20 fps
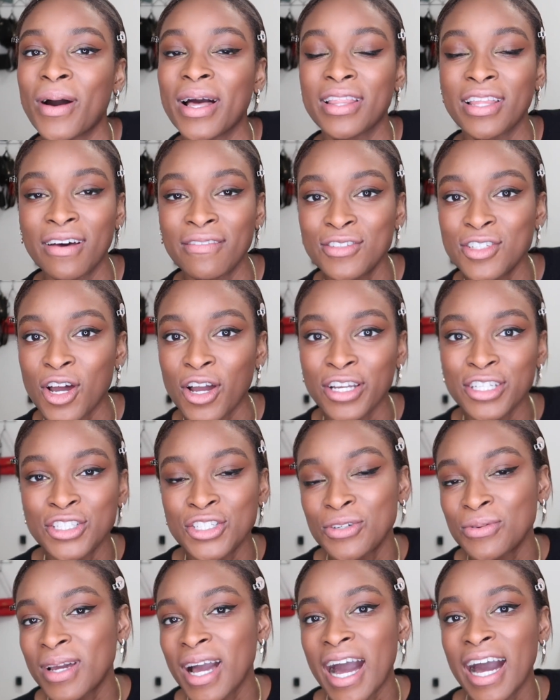I love talking
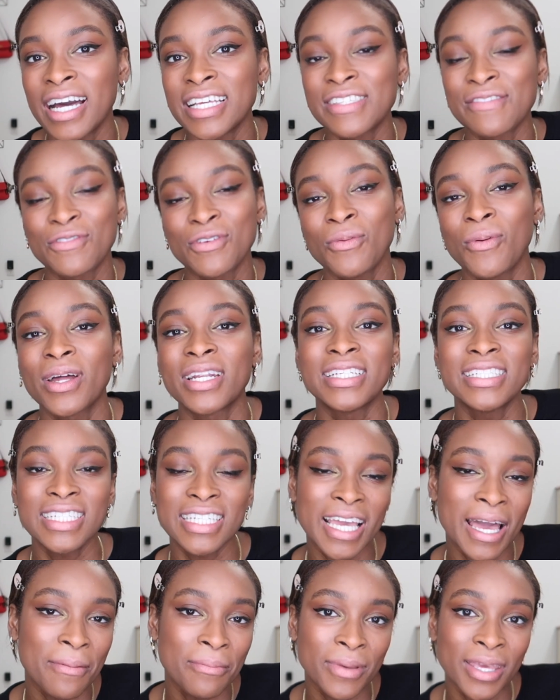to you guys. If you want to
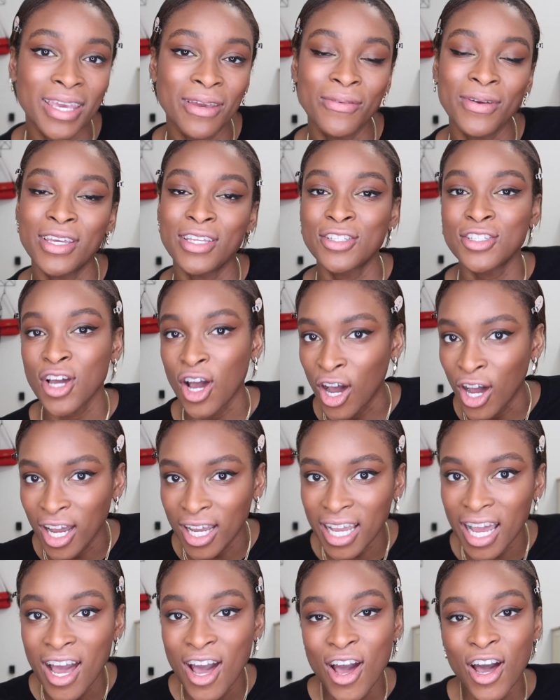DM me, we could
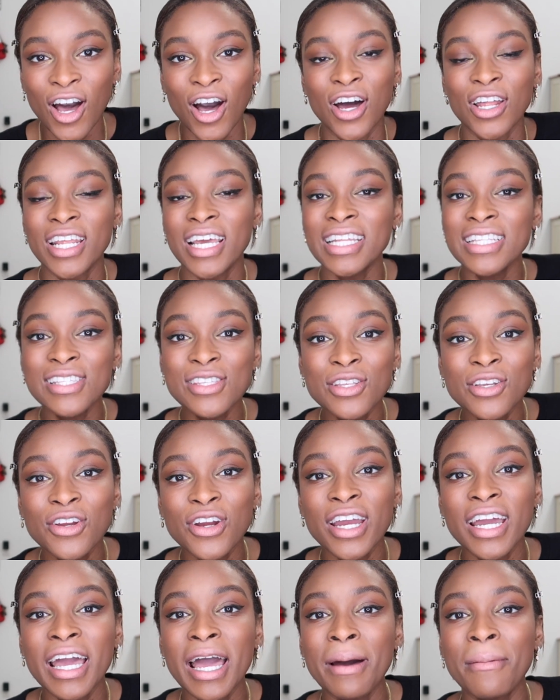talk on
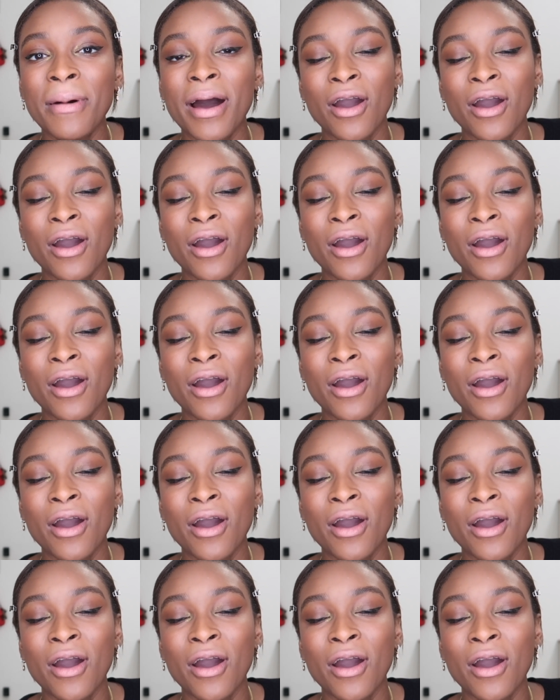Instagram.